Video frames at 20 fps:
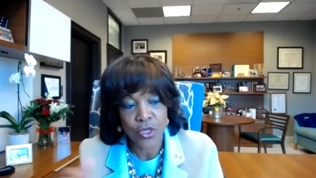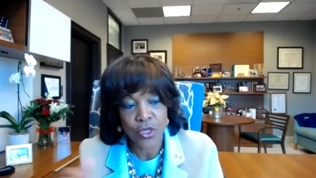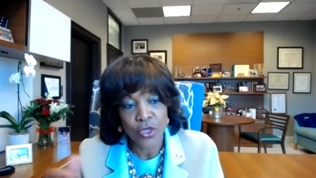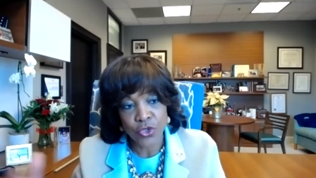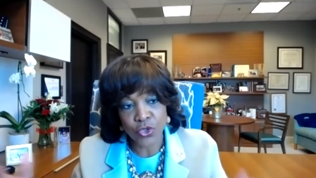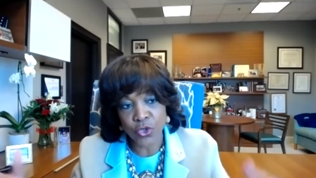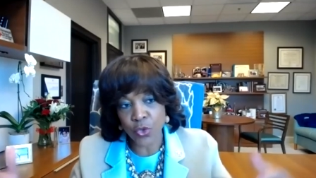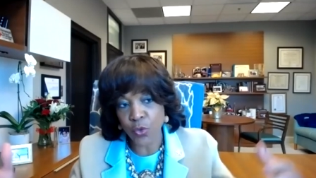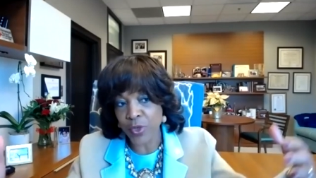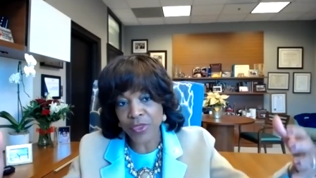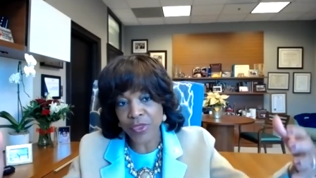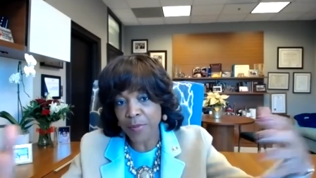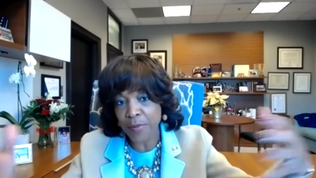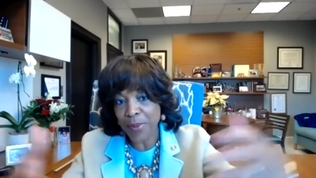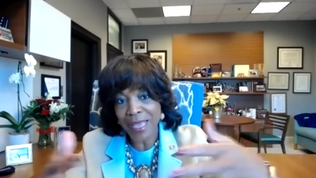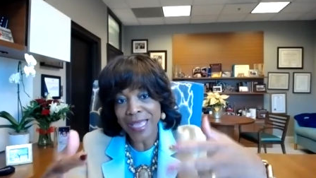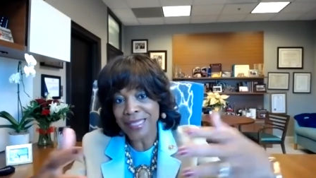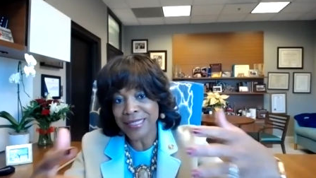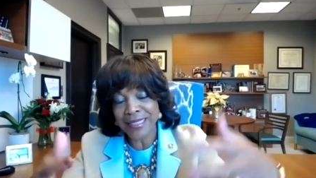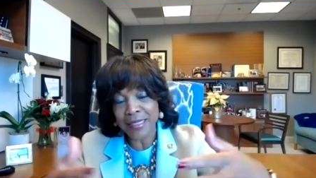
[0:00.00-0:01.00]
So when the
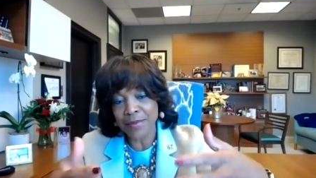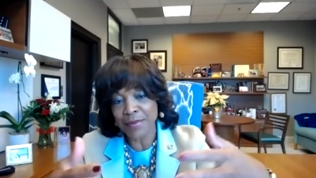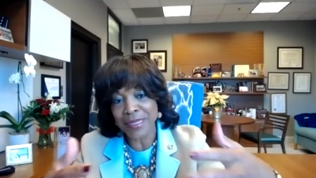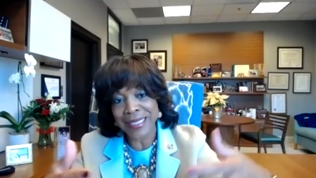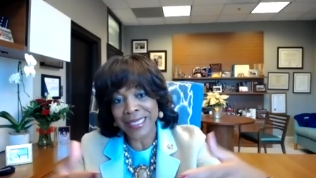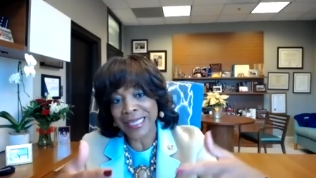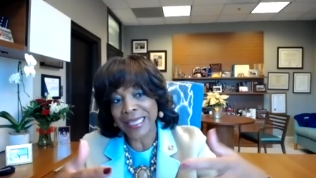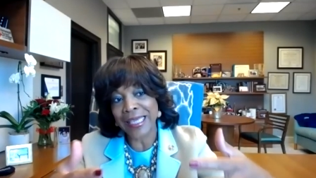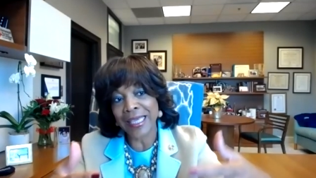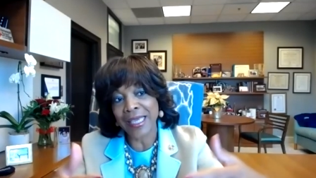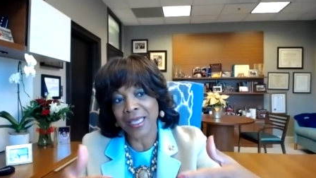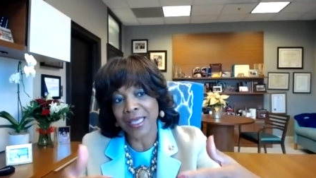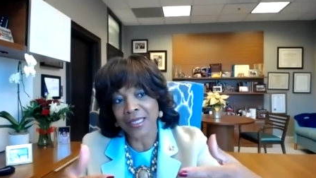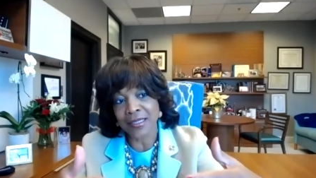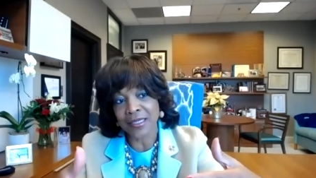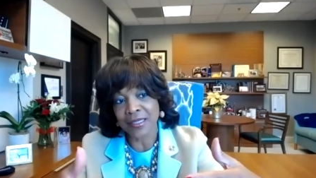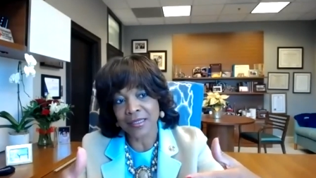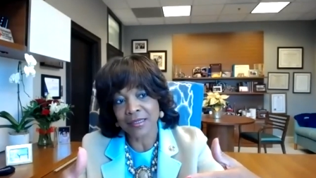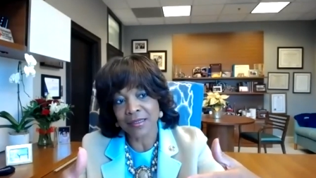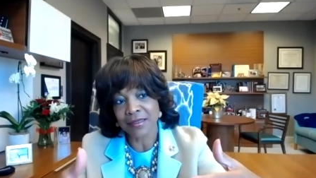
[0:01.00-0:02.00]
pandemic
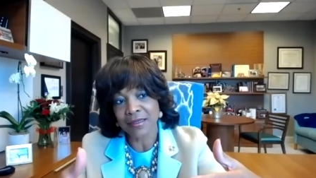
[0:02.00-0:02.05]
hit,